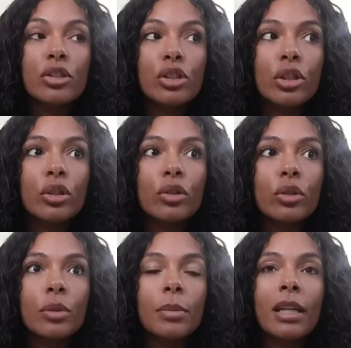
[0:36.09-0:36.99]

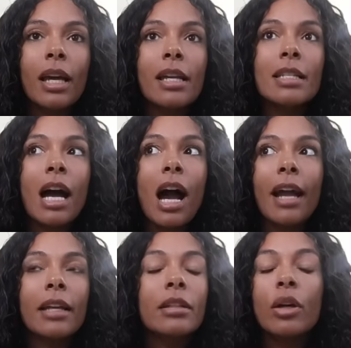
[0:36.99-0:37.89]
Two, because
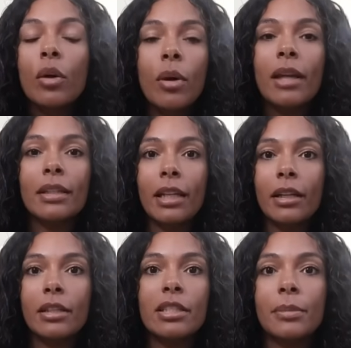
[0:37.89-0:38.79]
I don't want
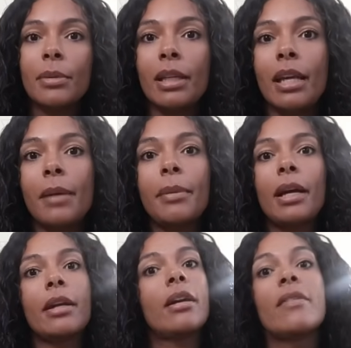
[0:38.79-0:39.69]
gear to be a
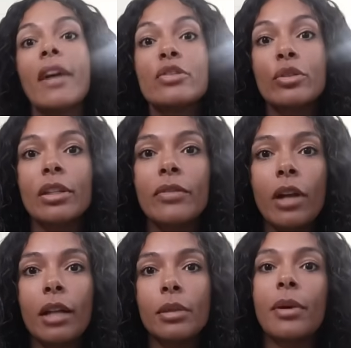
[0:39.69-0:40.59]
barrier of entry for
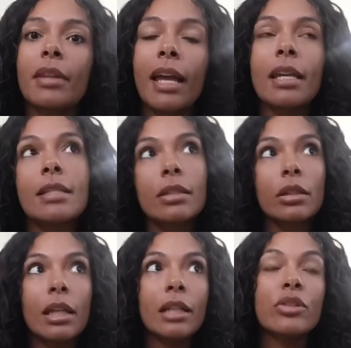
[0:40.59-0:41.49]
anyone that is
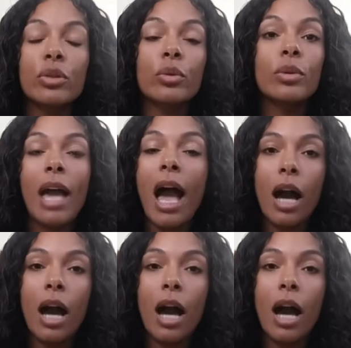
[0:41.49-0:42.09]
looking to get